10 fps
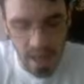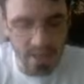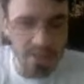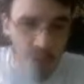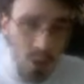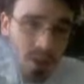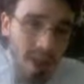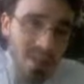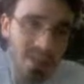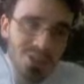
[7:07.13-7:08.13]
I don't
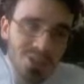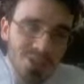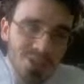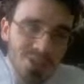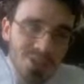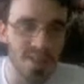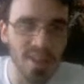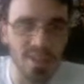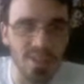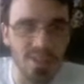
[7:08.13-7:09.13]
like this one. I feel
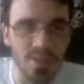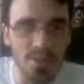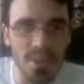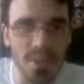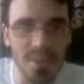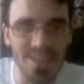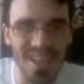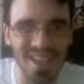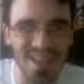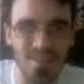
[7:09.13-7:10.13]
like it slows down the
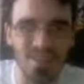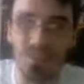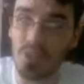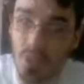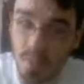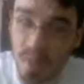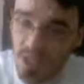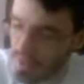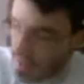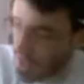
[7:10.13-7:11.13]
deck a little bit too
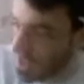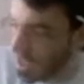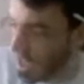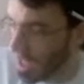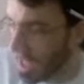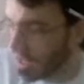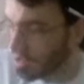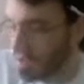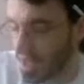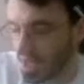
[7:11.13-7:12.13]
much for me. I
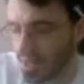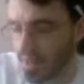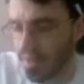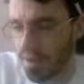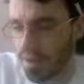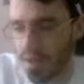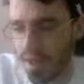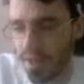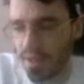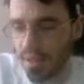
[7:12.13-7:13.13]
do like a deck running
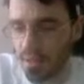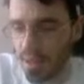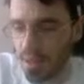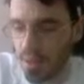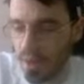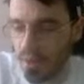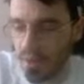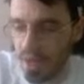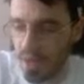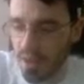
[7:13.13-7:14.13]
a little bit
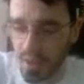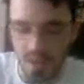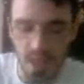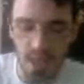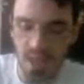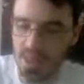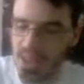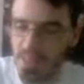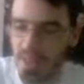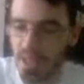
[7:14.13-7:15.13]
quicker than
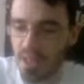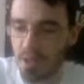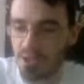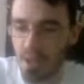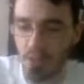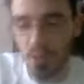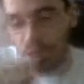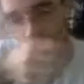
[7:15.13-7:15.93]
this many low drop